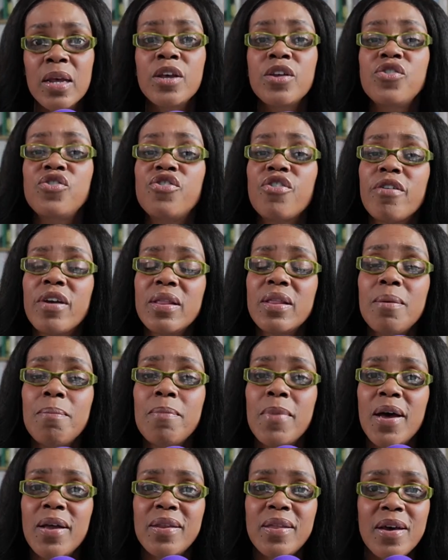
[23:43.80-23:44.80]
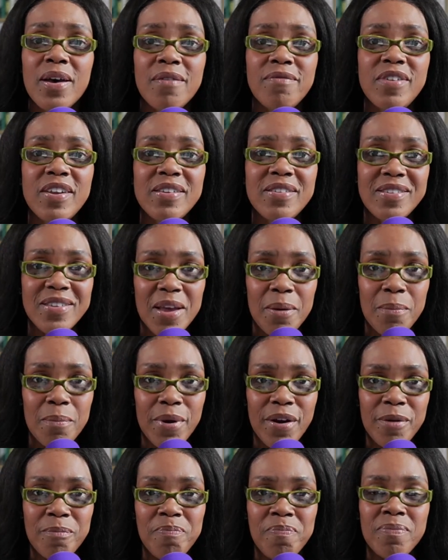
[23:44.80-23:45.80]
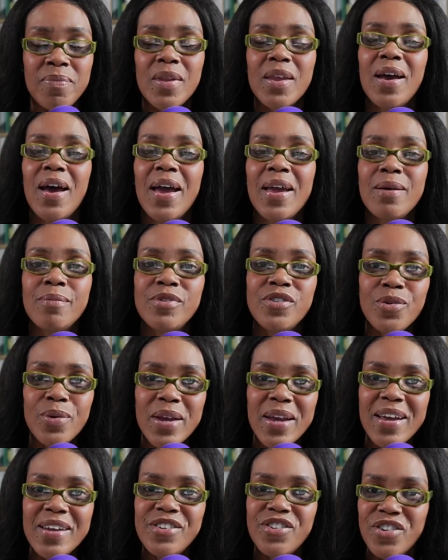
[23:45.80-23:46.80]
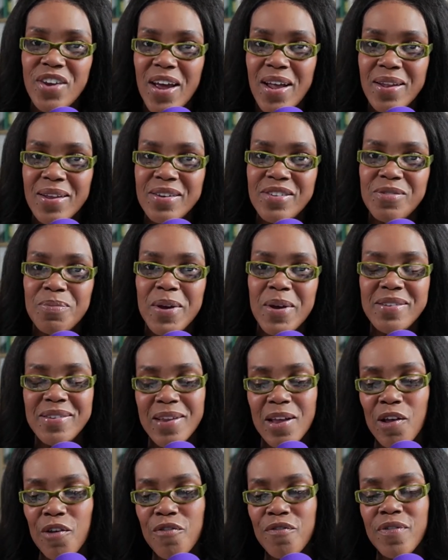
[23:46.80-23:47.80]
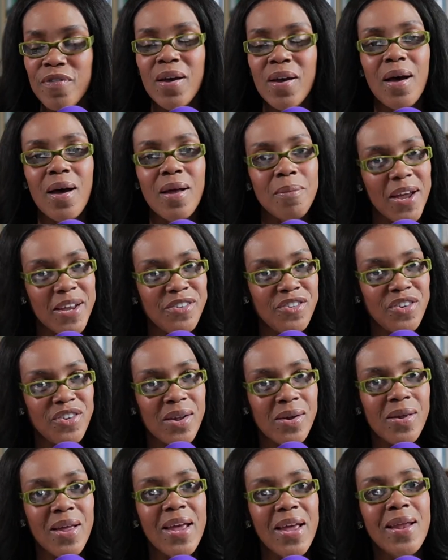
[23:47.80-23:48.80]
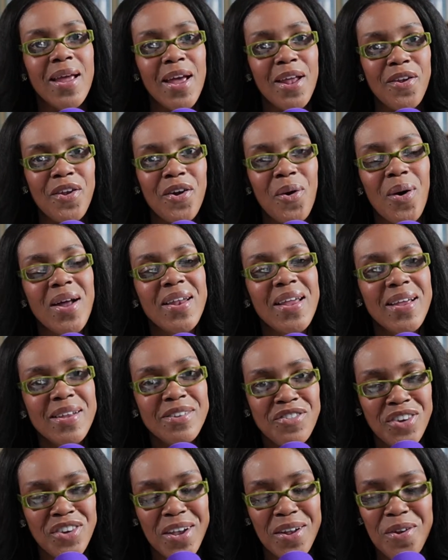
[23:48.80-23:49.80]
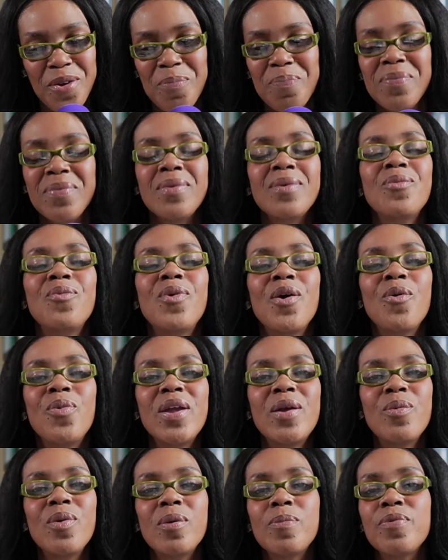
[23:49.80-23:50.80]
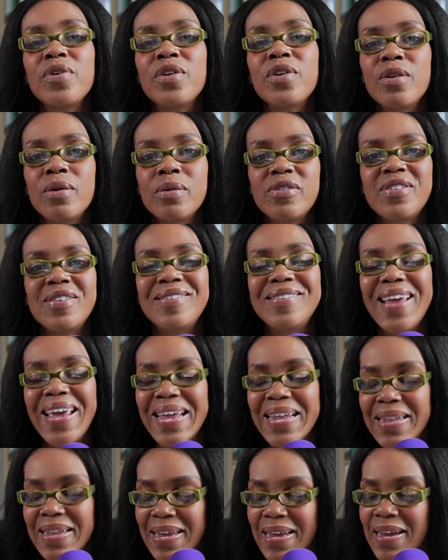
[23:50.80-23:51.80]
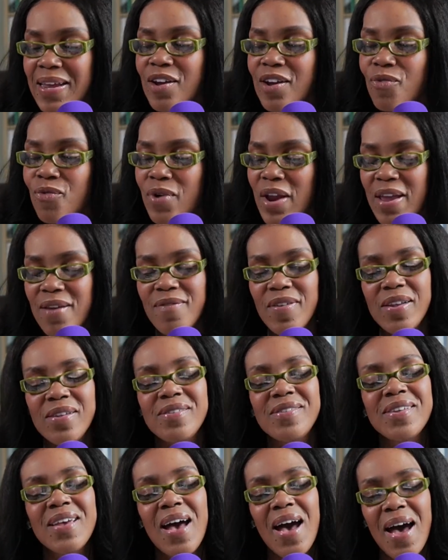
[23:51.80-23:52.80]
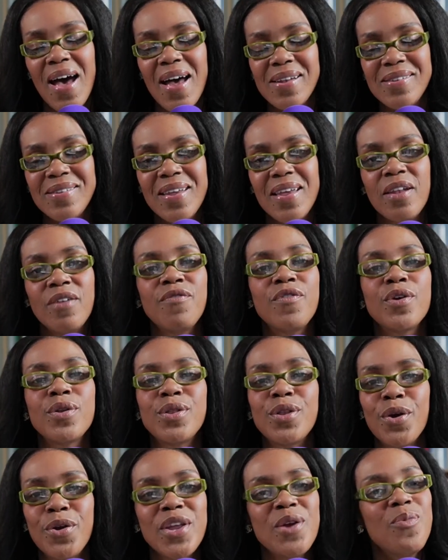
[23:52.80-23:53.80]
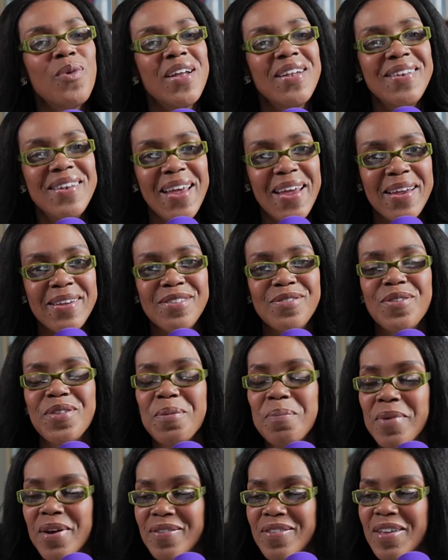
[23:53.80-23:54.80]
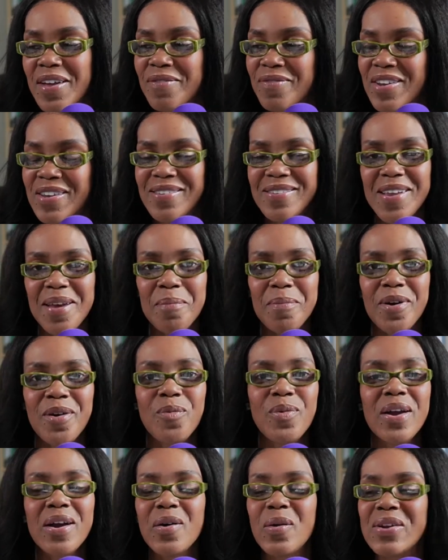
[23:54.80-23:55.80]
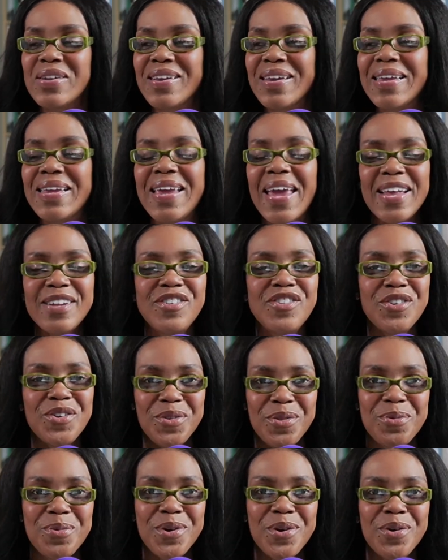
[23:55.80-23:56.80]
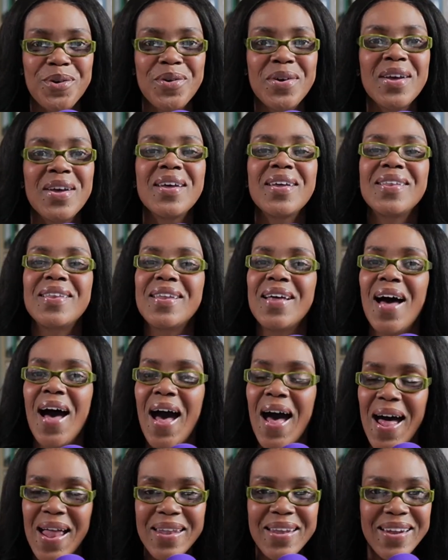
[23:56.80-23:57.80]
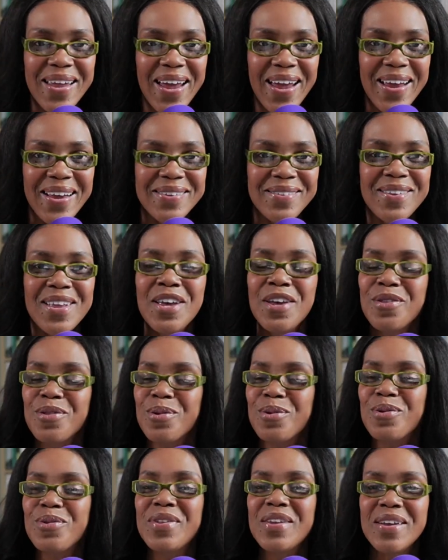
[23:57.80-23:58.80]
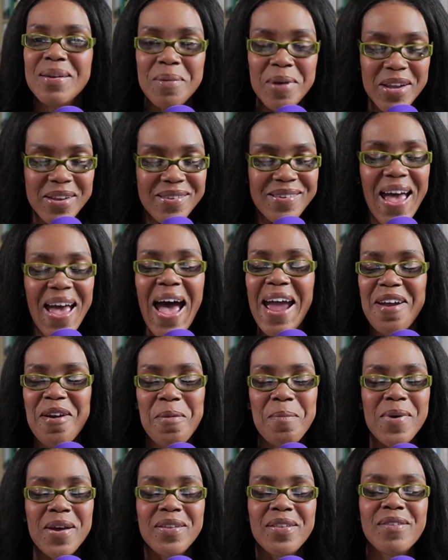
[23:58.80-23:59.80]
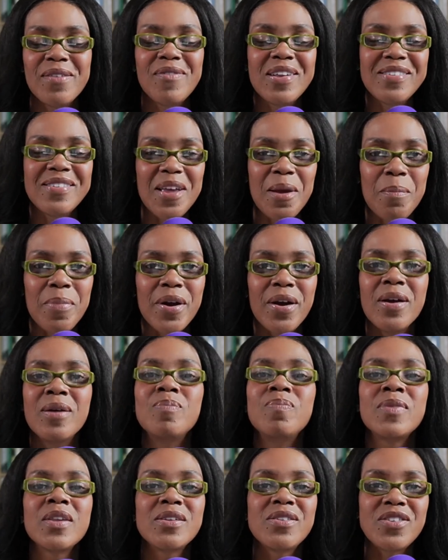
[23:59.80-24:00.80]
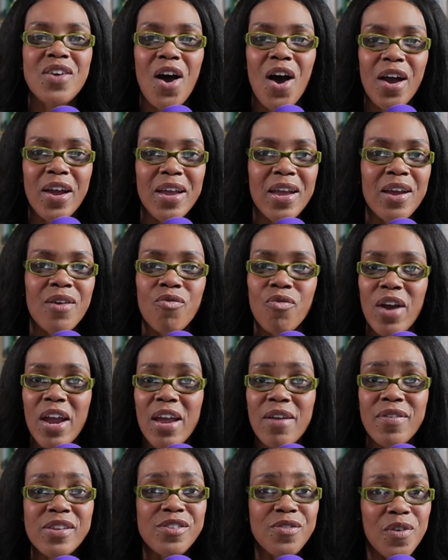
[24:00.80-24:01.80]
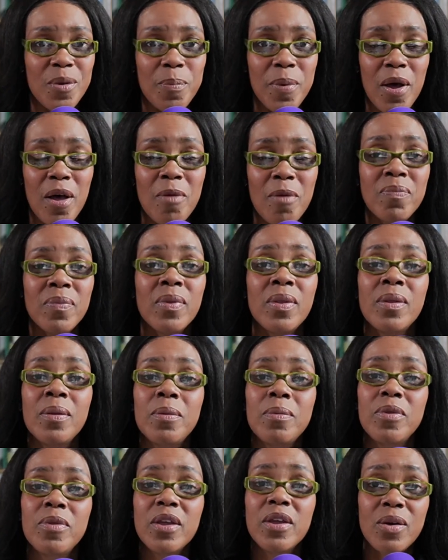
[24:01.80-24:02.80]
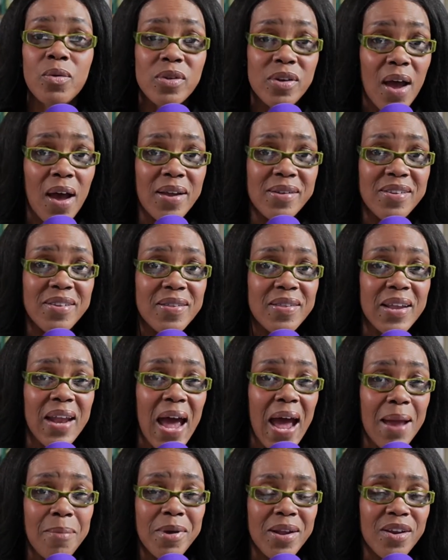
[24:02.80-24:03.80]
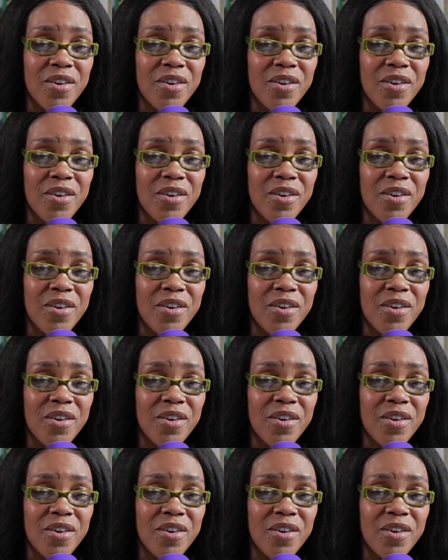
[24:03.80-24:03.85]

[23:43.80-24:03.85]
during the month of December, I am doing a challenge myself on my channel and Hendo on his channel, where we will produce daily Ravens content for 31 days for the month of December. We're going to get you through the holidays, through the entire month of December, talking Ravens football. The content that I'm going to